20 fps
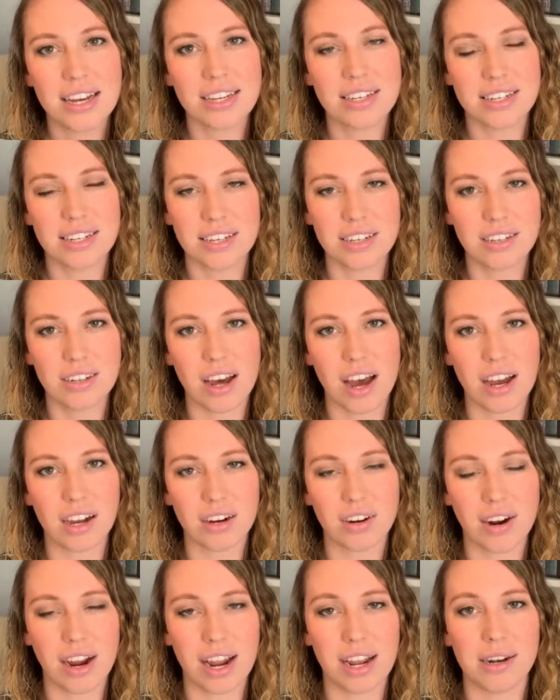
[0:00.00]
Still not
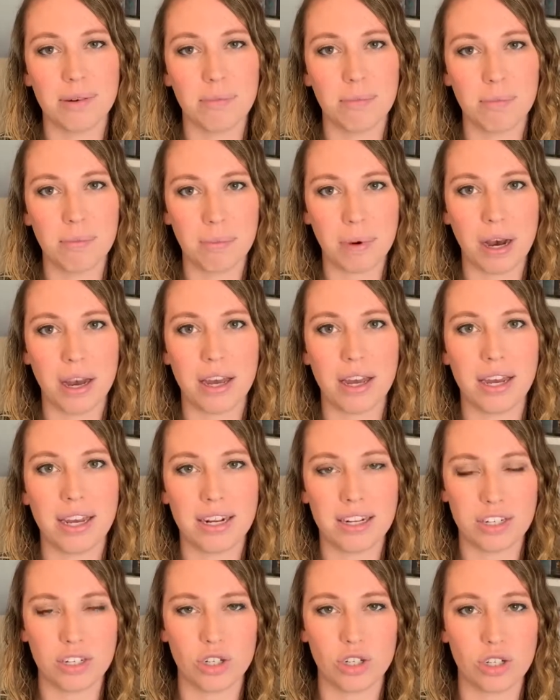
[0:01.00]
great, but
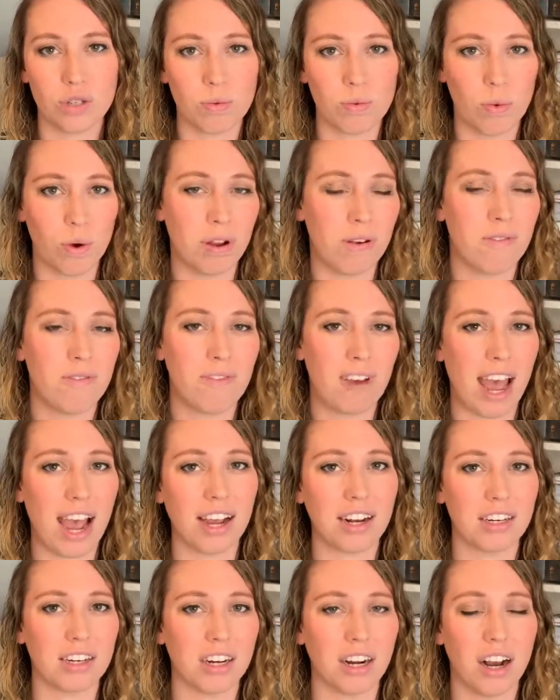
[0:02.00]
it is just one
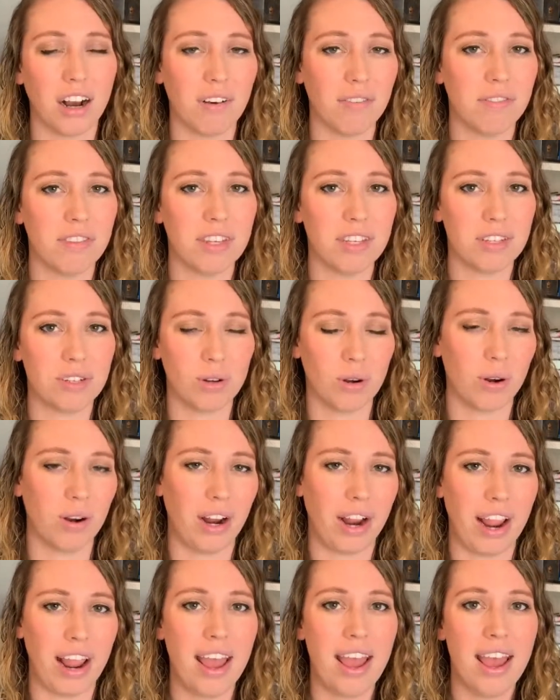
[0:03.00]
factor of the
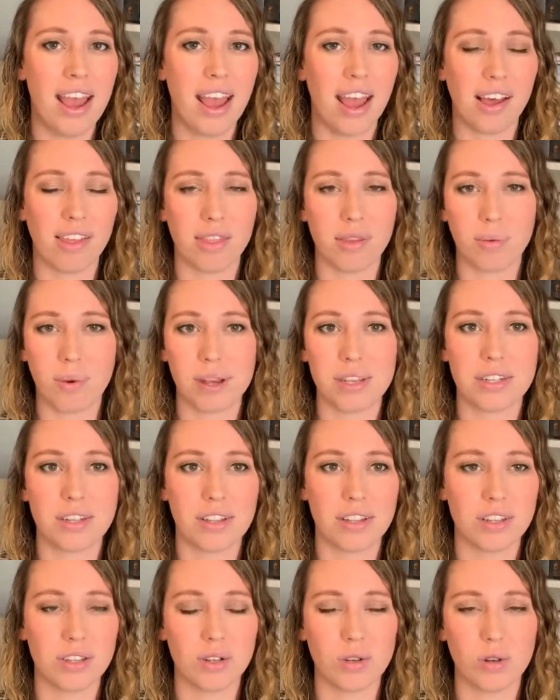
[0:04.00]
story, and the rest of the